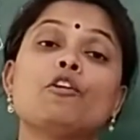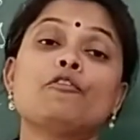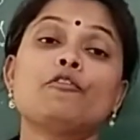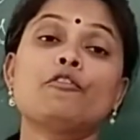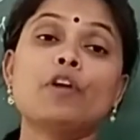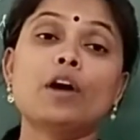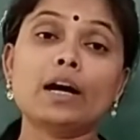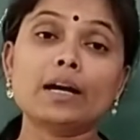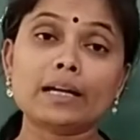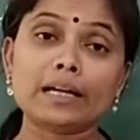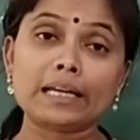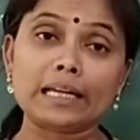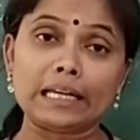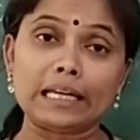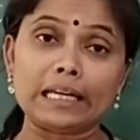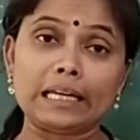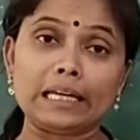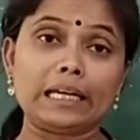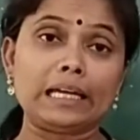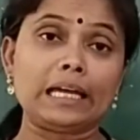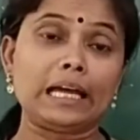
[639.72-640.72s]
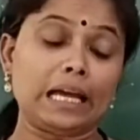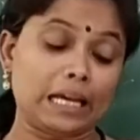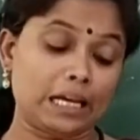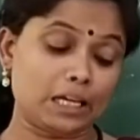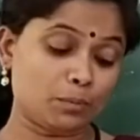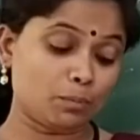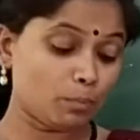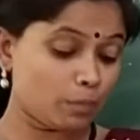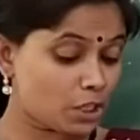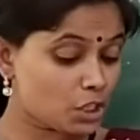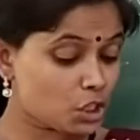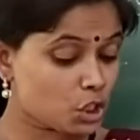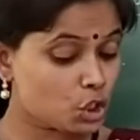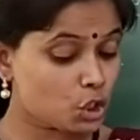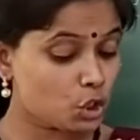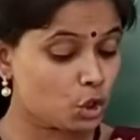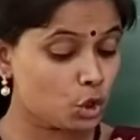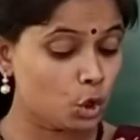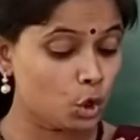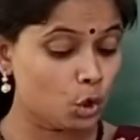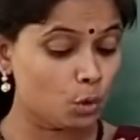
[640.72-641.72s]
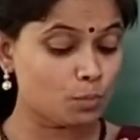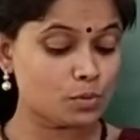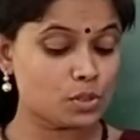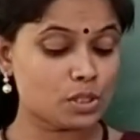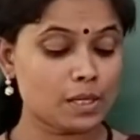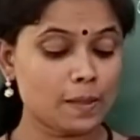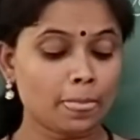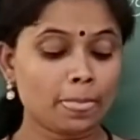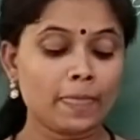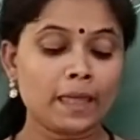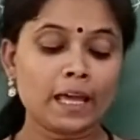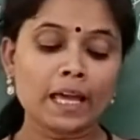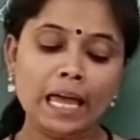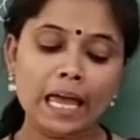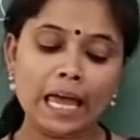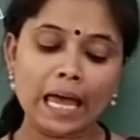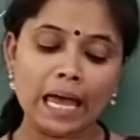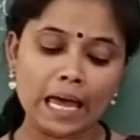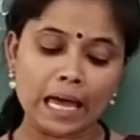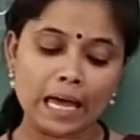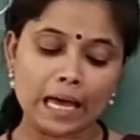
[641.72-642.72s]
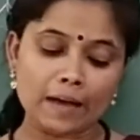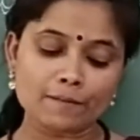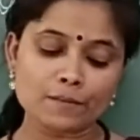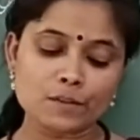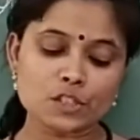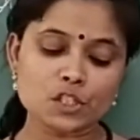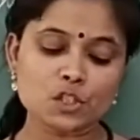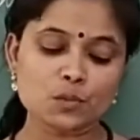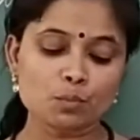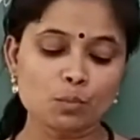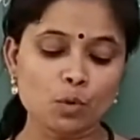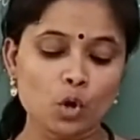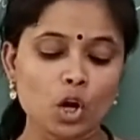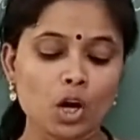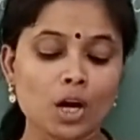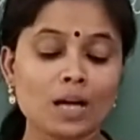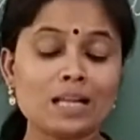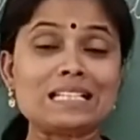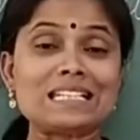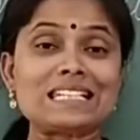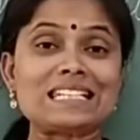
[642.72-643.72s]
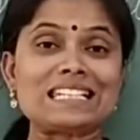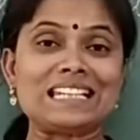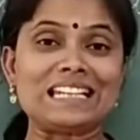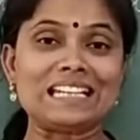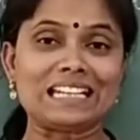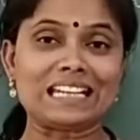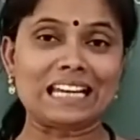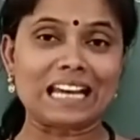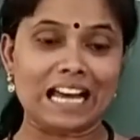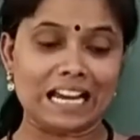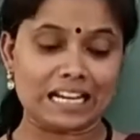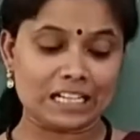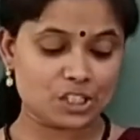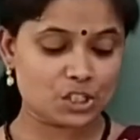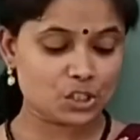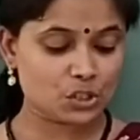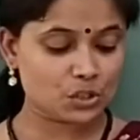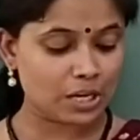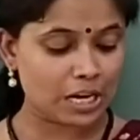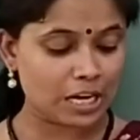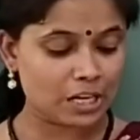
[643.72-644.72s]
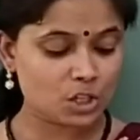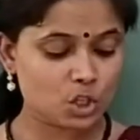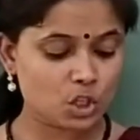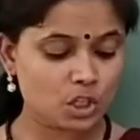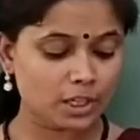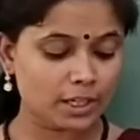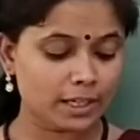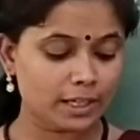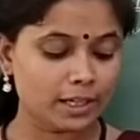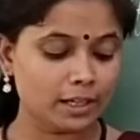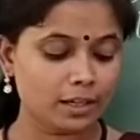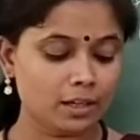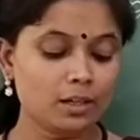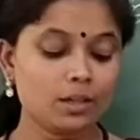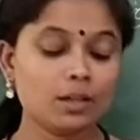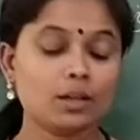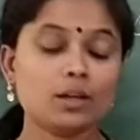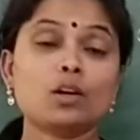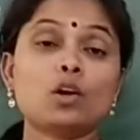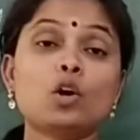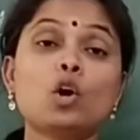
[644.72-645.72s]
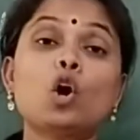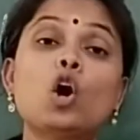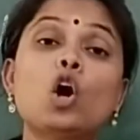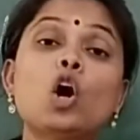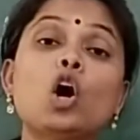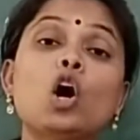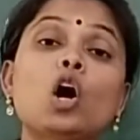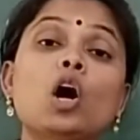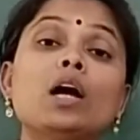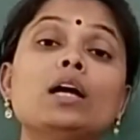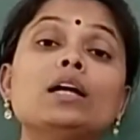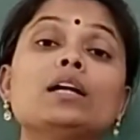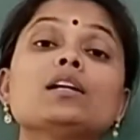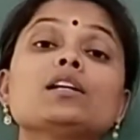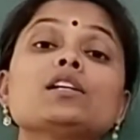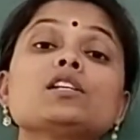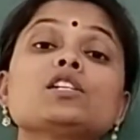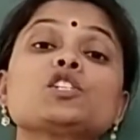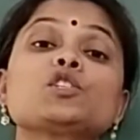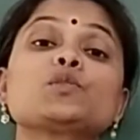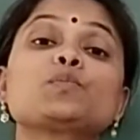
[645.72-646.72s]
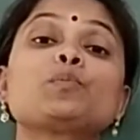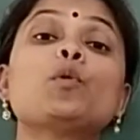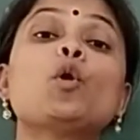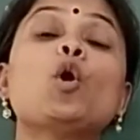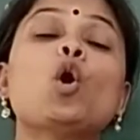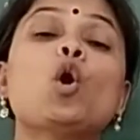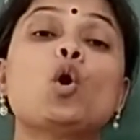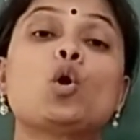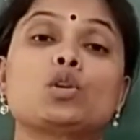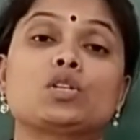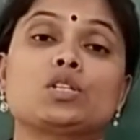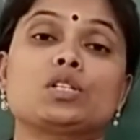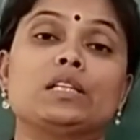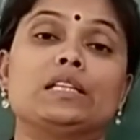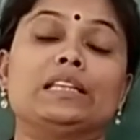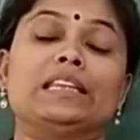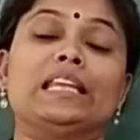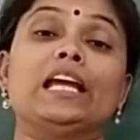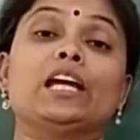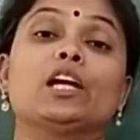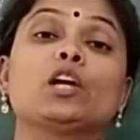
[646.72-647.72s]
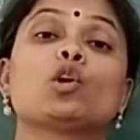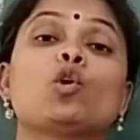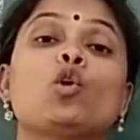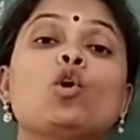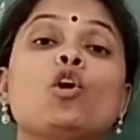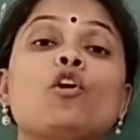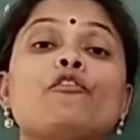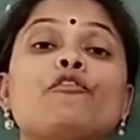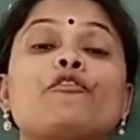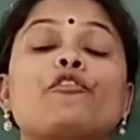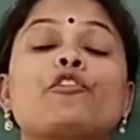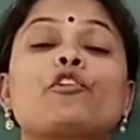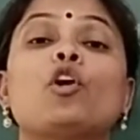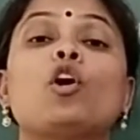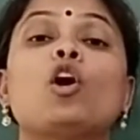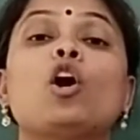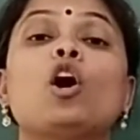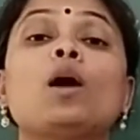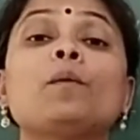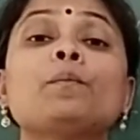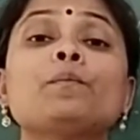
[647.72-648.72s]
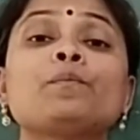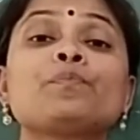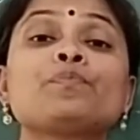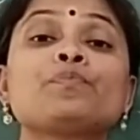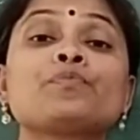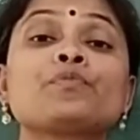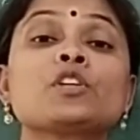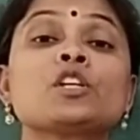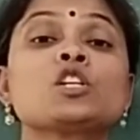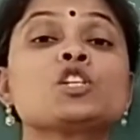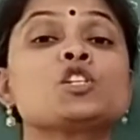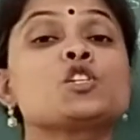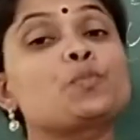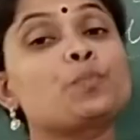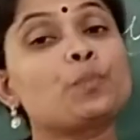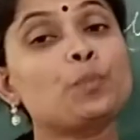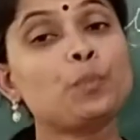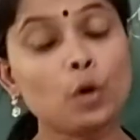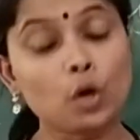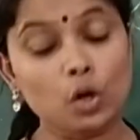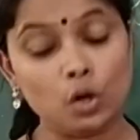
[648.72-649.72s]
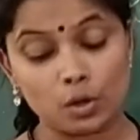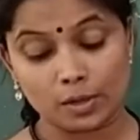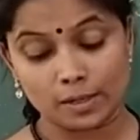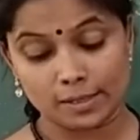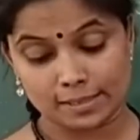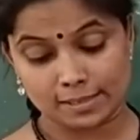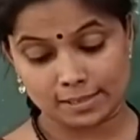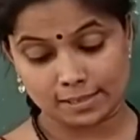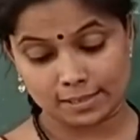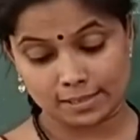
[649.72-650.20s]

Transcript: fungi and mushrooms have small seed-like structure called spores. They grow from spores.